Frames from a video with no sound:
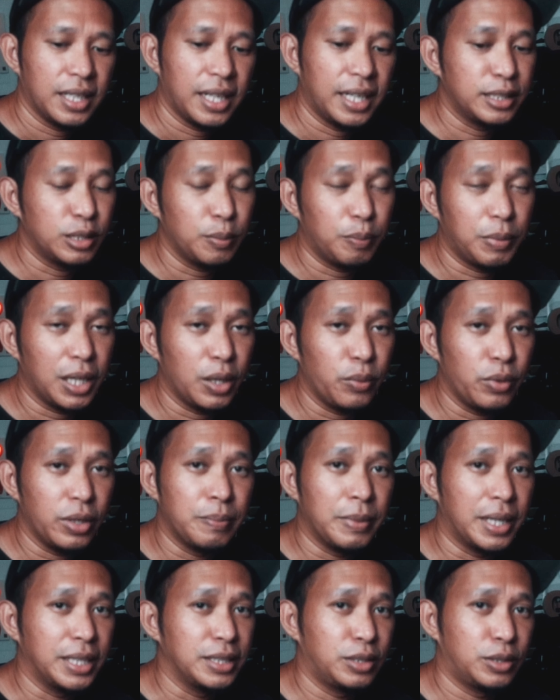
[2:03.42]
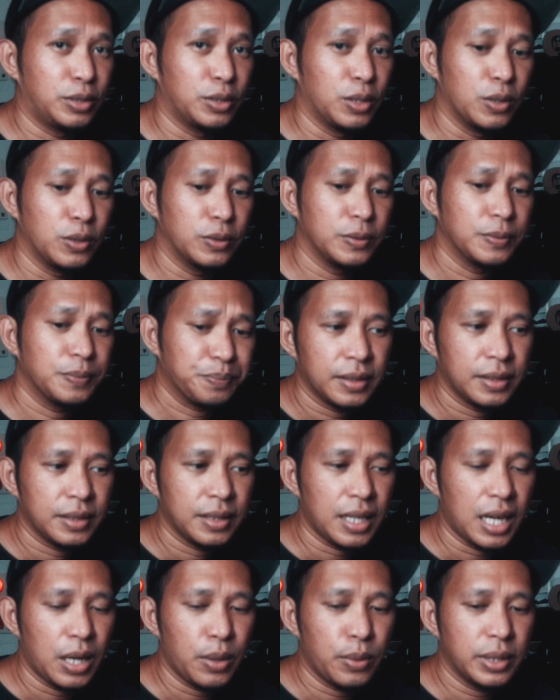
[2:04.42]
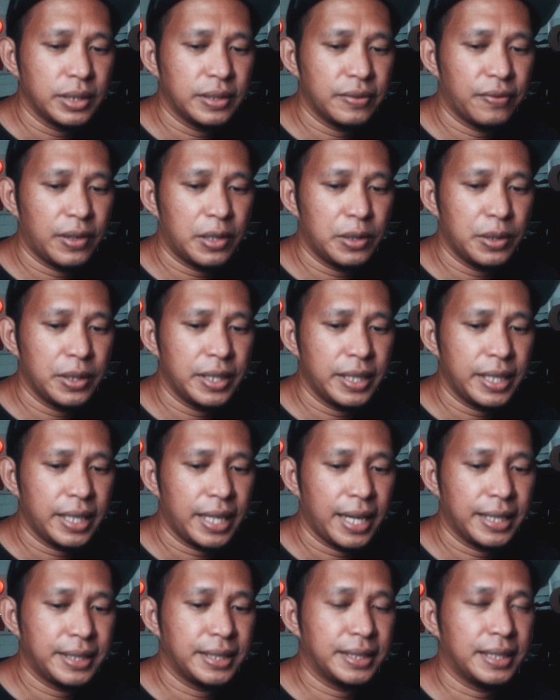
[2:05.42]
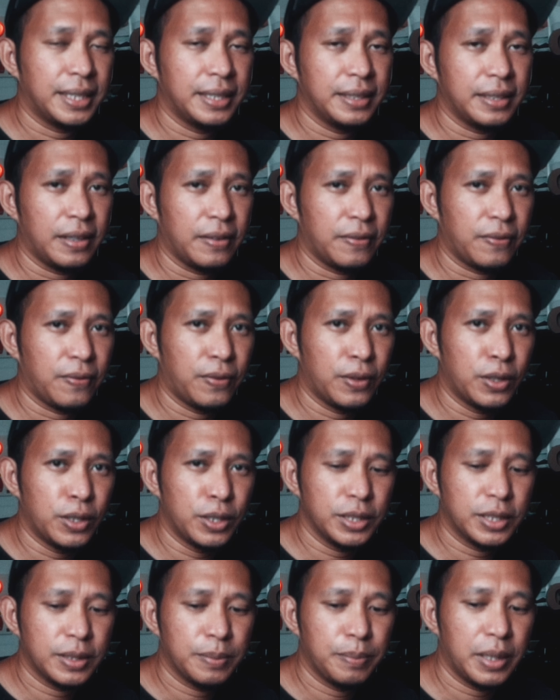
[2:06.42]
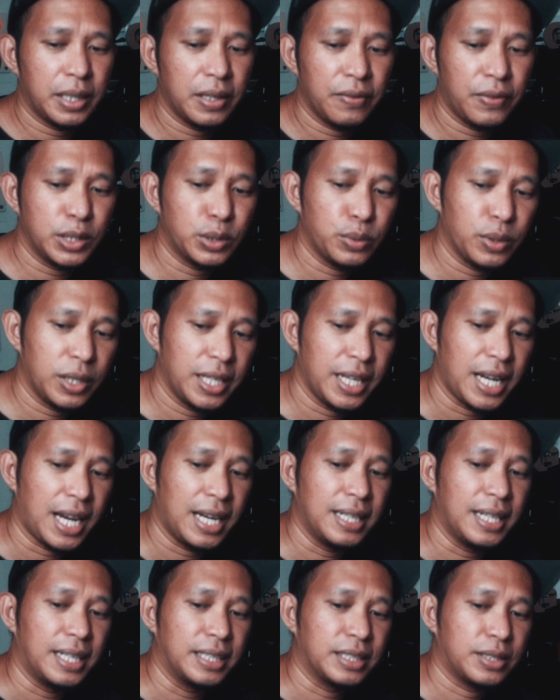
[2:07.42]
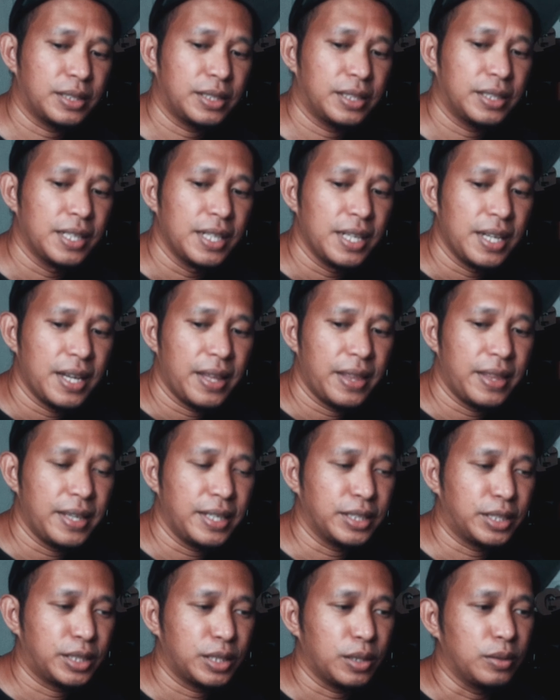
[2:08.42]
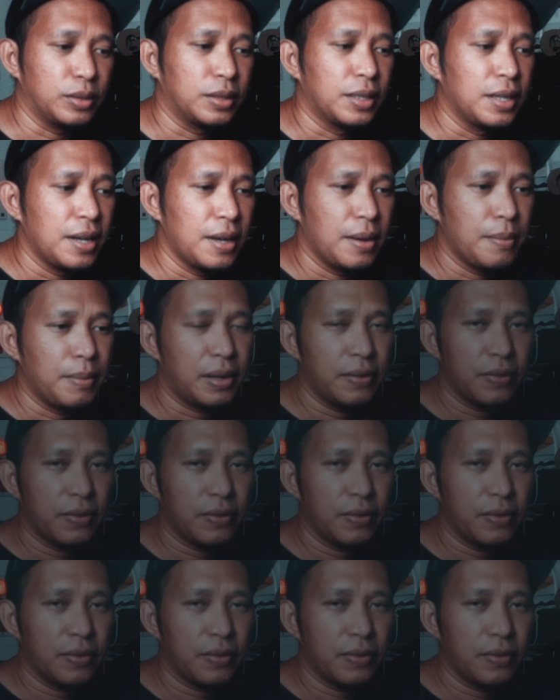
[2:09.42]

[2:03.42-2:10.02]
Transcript: and to play with my drone. I was very hesitant at first, but eventually I lent her this drone. But